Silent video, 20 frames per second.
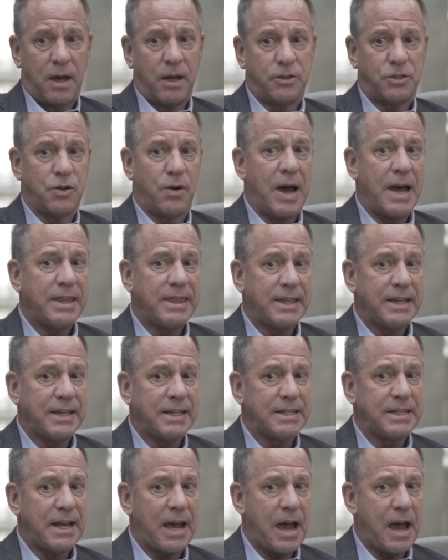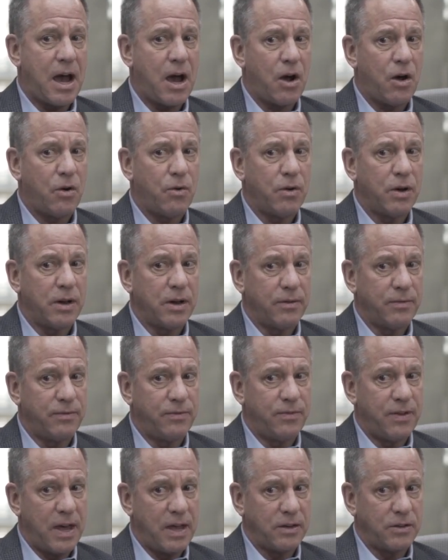So I think it's how an
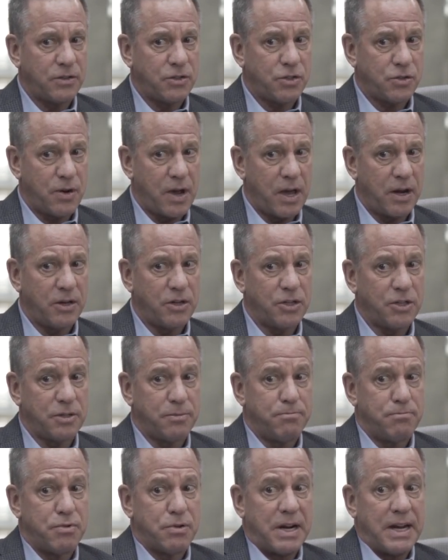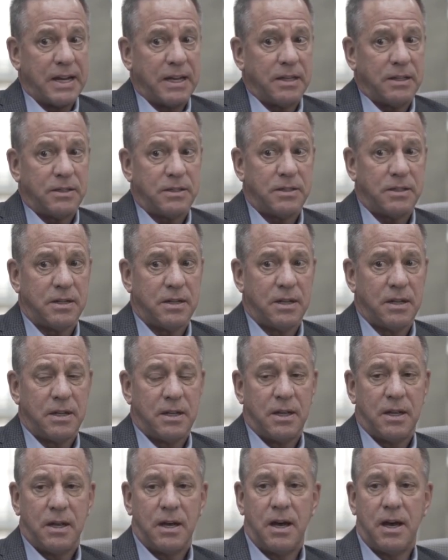event strategist brings
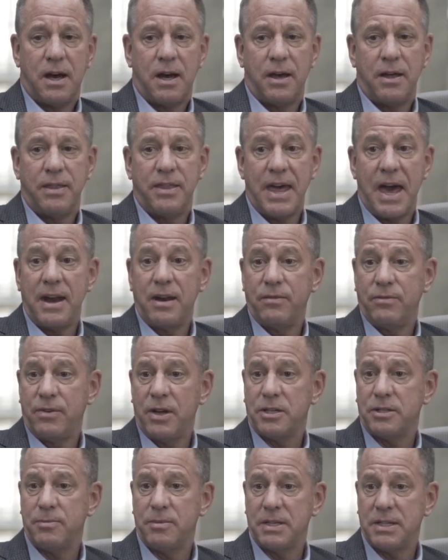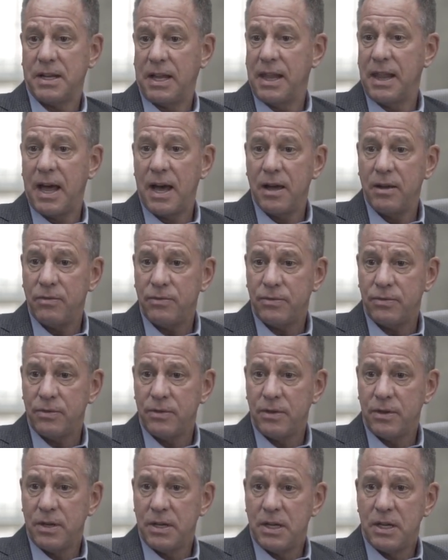that investment to life
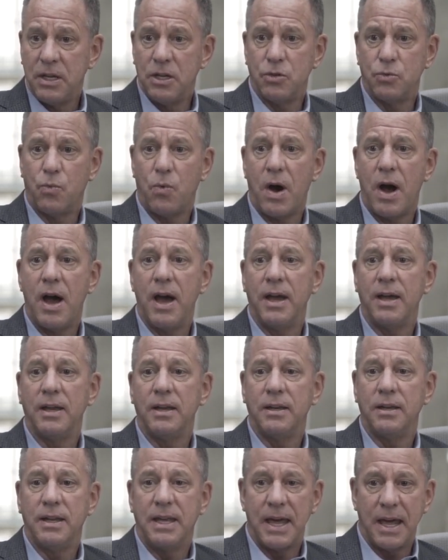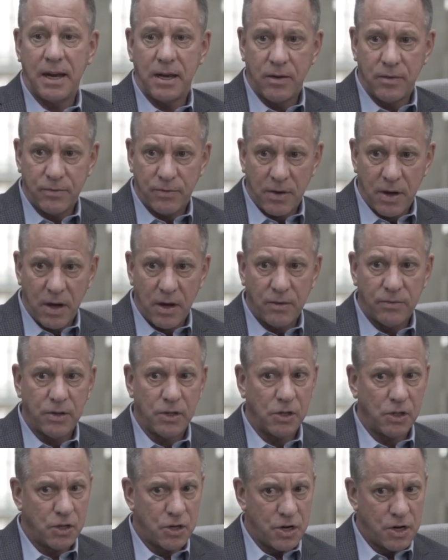is why getting involved
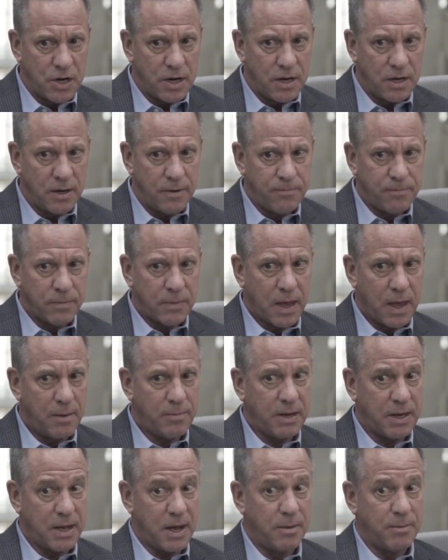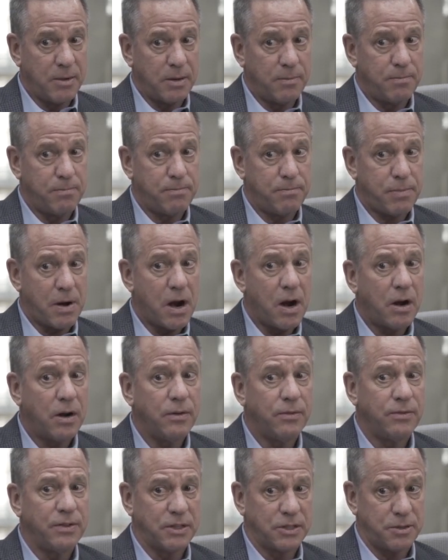and learning and becoming
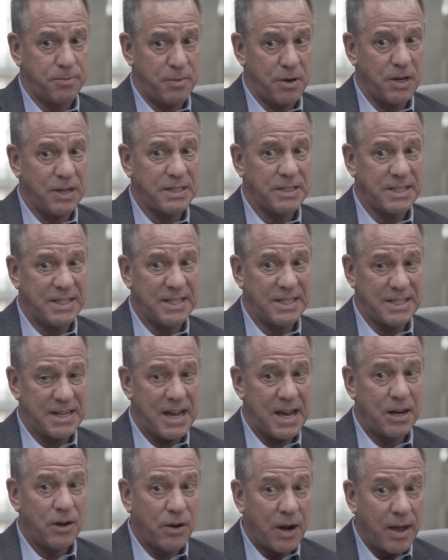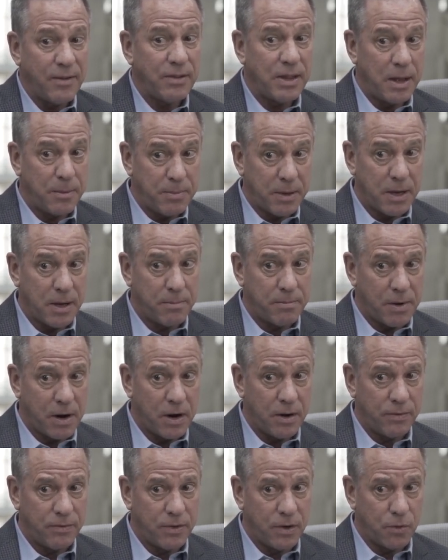part of experience design or having that become
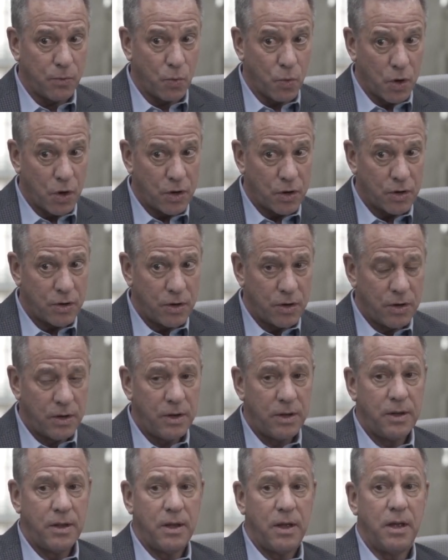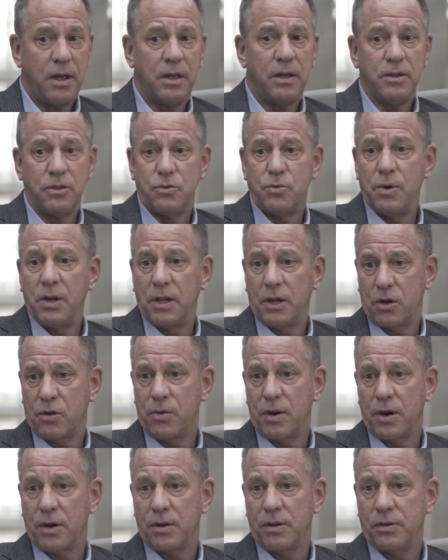part of their work is really
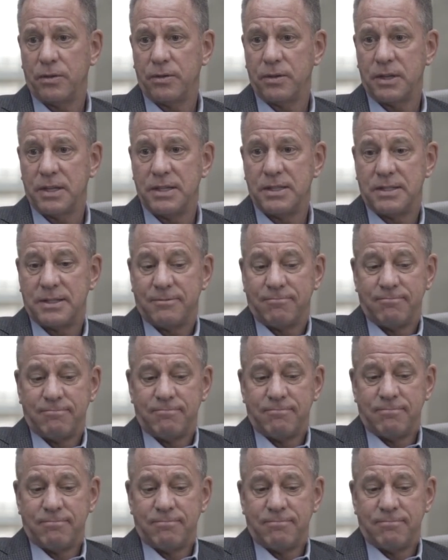critical, because